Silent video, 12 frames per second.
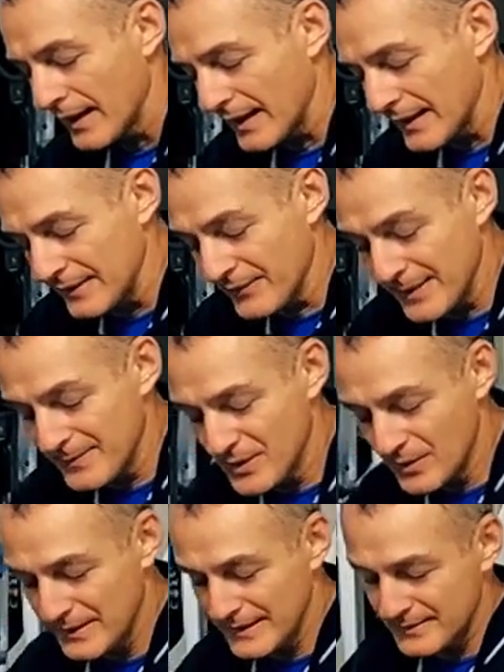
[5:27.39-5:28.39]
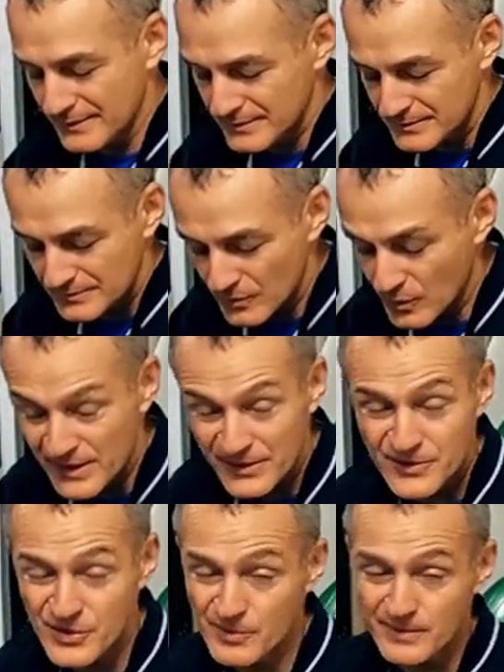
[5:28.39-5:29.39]
Uh, if I'm doing
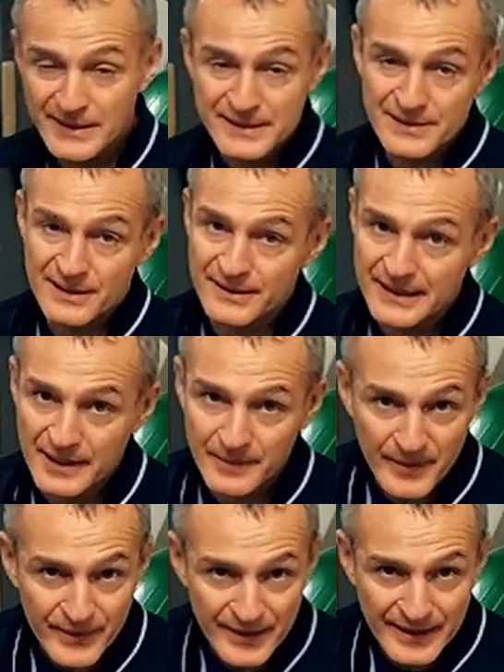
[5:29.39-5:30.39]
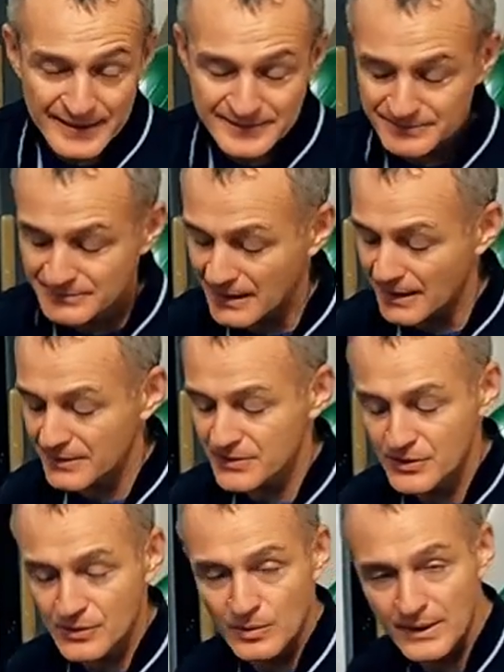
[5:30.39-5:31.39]
one or two minutes on the upper thigh,
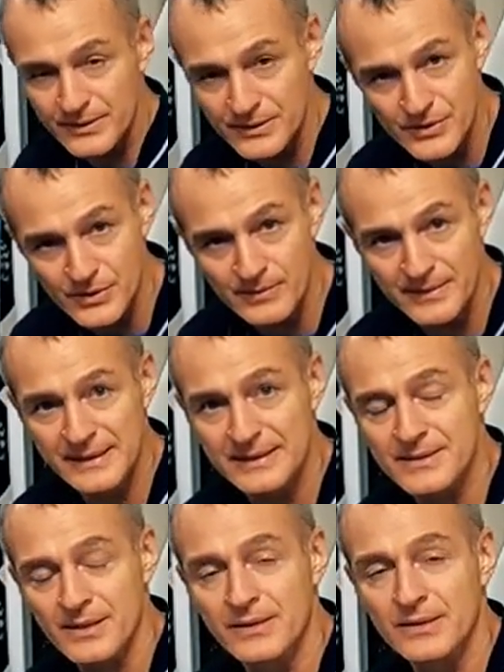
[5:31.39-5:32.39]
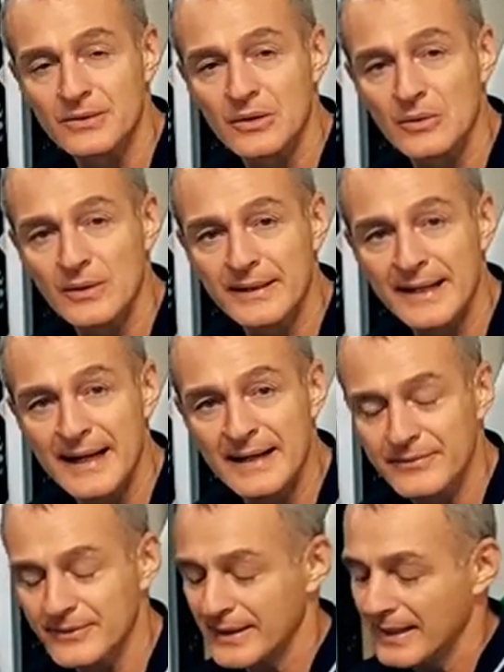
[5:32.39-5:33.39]
I'll do one or two minutes on the lower
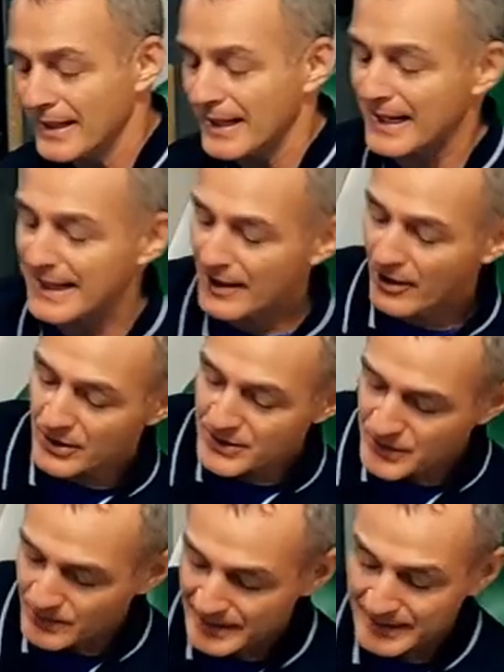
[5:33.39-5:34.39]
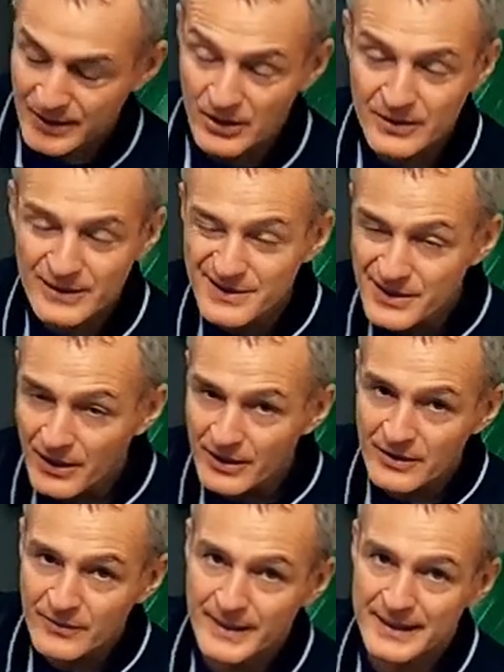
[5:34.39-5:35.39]
calf. I also encourage
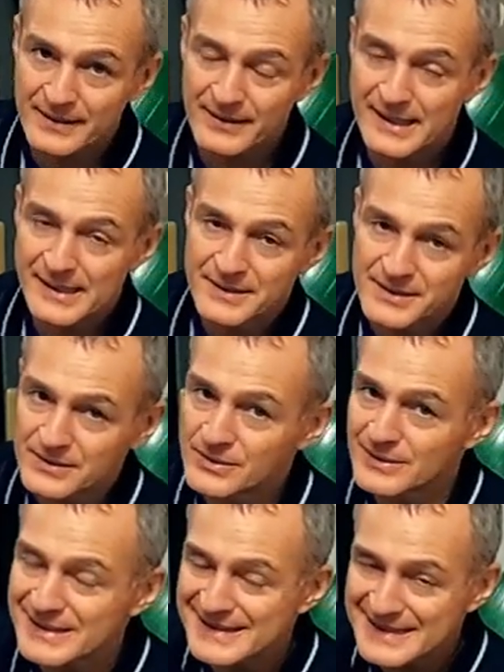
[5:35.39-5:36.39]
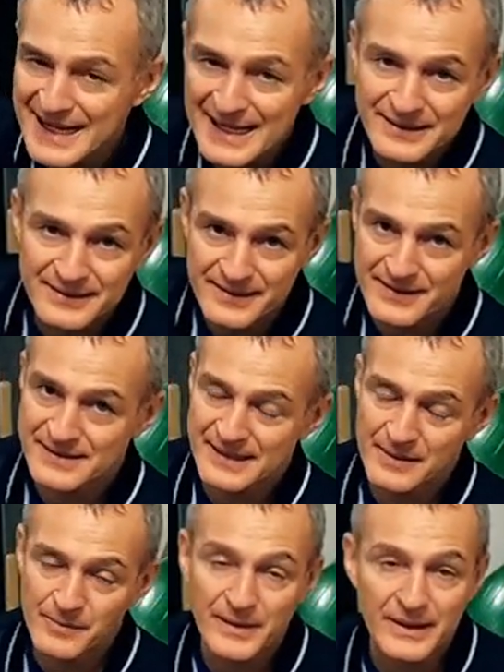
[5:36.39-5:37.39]
all of my clients to do exactly the
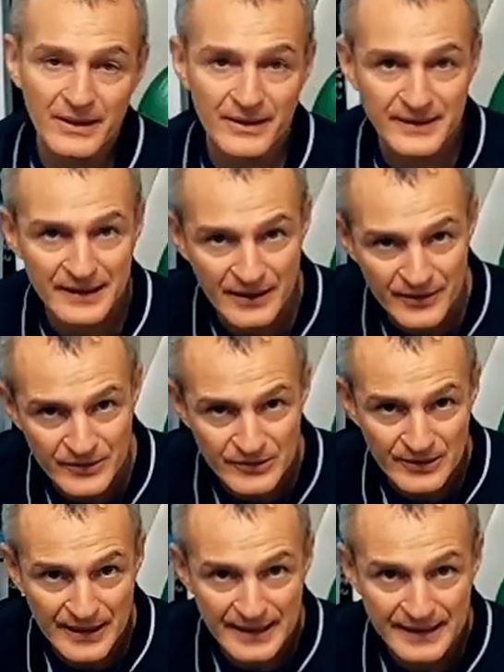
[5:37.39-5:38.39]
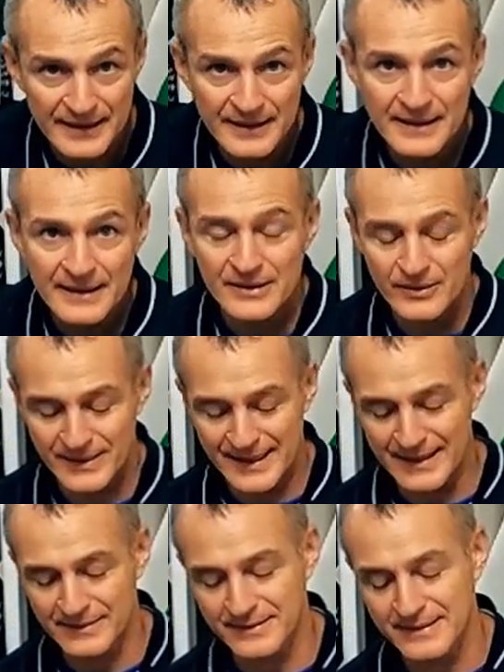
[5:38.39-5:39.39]
same thing on the other leg. The
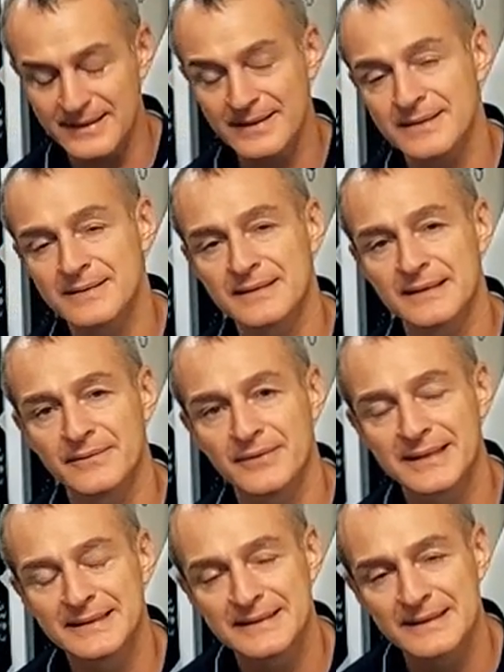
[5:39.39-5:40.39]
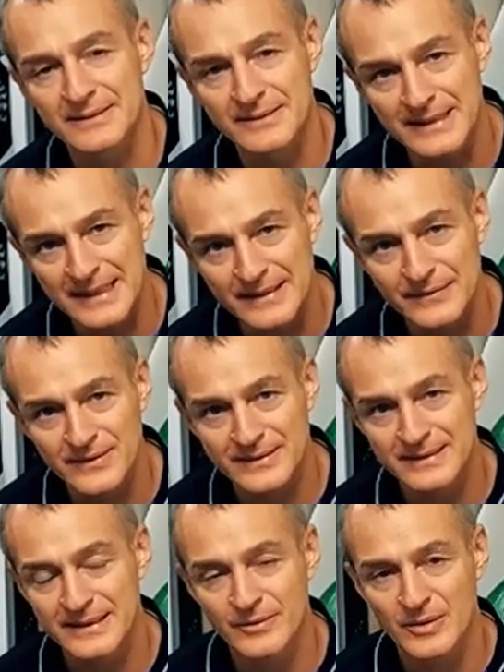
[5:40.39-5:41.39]
reality is if I did a
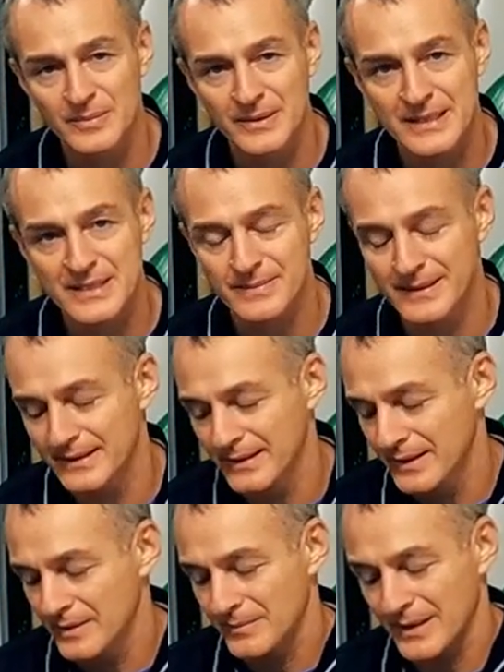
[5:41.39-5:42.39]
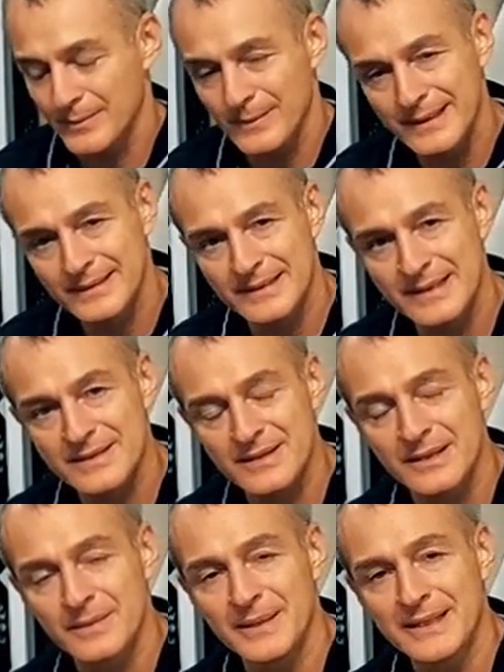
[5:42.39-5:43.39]
left knee replacement, my right leg
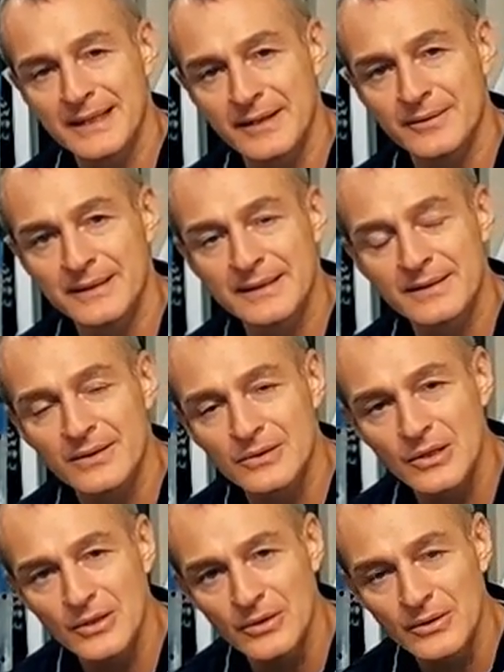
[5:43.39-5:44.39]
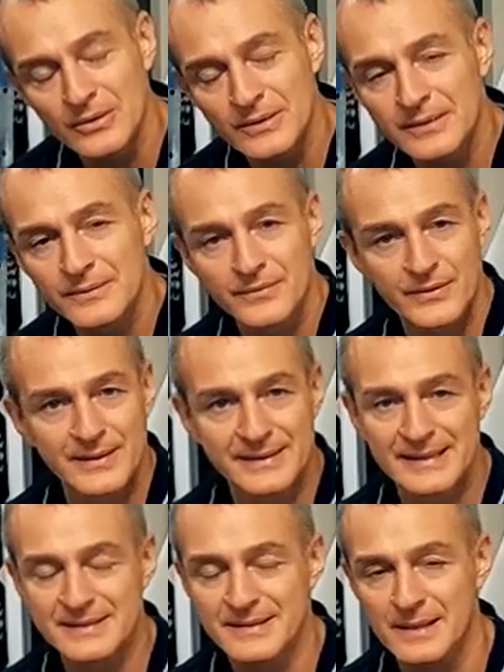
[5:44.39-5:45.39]
is going to be carrying the load for
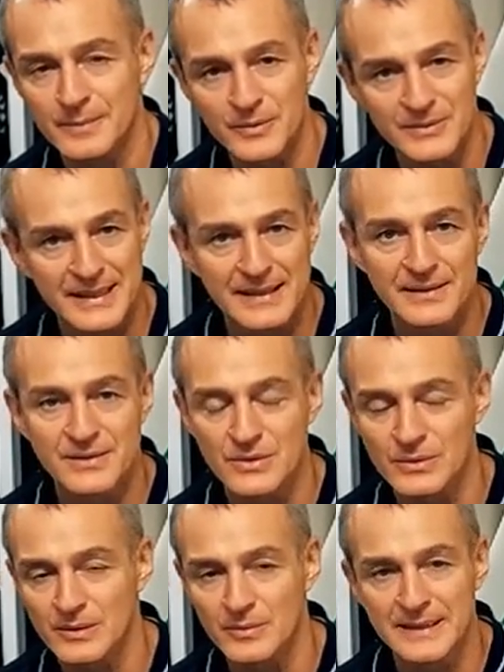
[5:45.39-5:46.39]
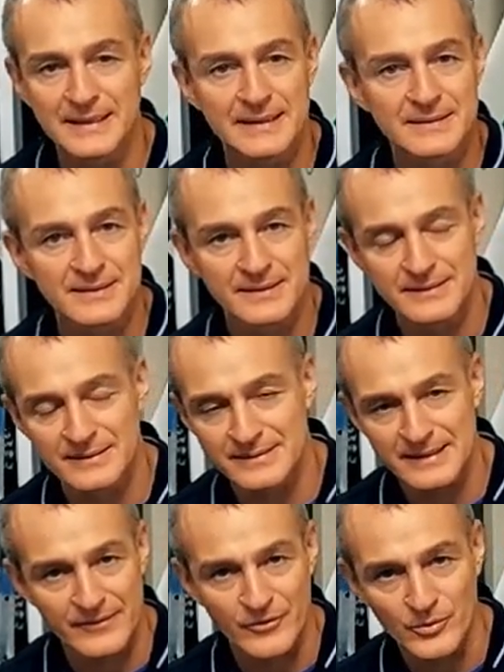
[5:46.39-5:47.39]
the next couple days to a week to
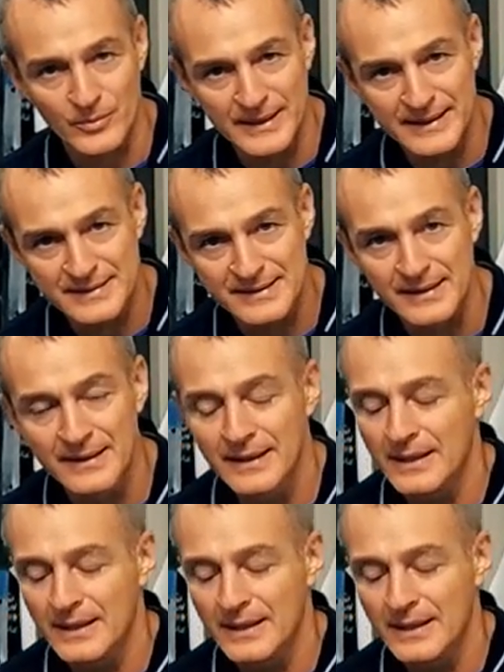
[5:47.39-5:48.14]
several weeks.